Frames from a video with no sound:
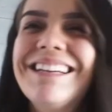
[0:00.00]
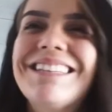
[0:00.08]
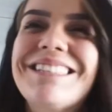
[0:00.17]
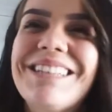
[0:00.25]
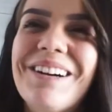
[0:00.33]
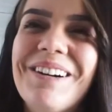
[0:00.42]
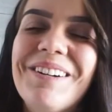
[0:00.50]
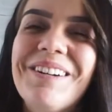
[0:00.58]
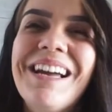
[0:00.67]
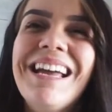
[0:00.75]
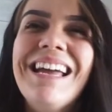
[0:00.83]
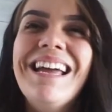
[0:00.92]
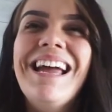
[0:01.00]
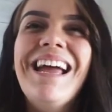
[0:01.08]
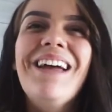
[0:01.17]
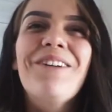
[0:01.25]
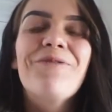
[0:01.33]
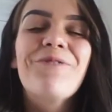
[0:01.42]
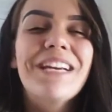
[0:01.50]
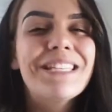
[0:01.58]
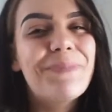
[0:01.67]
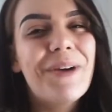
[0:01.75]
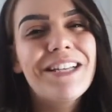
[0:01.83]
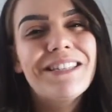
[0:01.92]
So
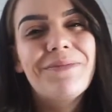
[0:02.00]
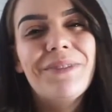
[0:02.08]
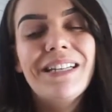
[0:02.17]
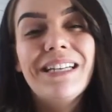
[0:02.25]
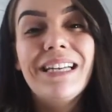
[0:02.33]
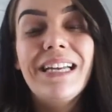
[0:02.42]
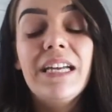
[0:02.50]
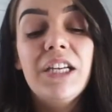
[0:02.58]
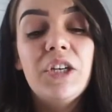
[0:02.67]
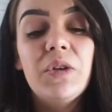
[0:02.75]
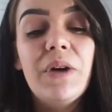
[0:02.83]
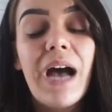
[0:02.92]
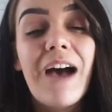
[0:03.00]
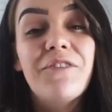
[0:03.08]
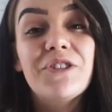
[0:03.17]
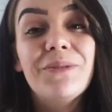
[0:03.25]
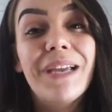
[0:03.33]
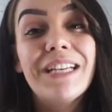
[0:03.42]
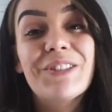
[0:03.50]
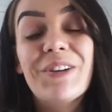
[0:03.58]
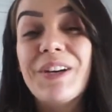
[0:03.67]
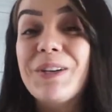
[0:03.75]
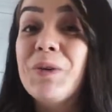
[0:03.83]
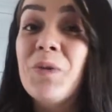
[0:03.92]
responsibility, you have to make sure
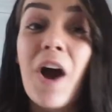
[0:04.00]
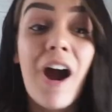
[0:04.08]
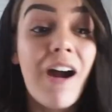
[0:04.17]
you are